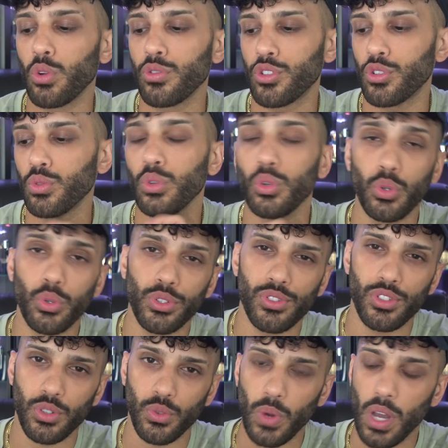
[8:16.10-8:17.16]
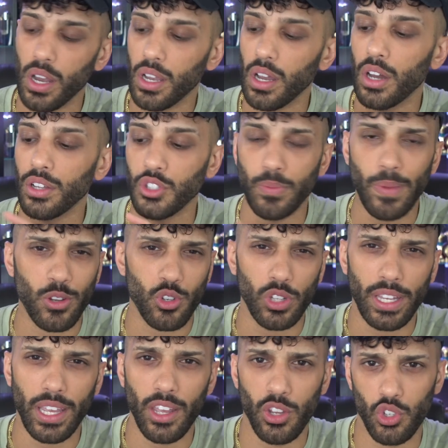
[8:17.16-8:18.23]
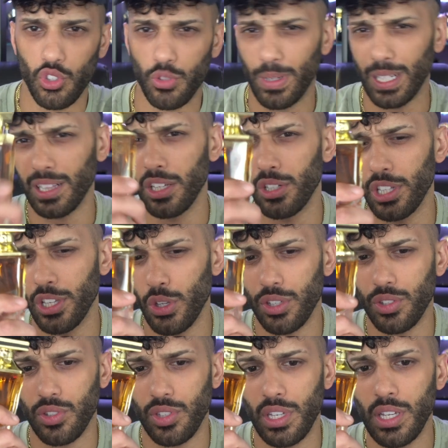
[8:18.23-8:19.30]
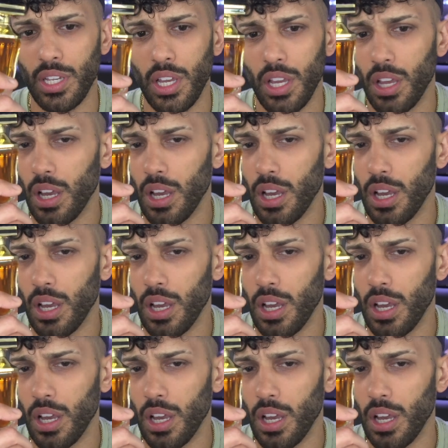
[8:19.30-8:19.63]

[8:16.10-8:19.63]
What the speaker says: go-to ouds to rock on special occasions, but clearly you can see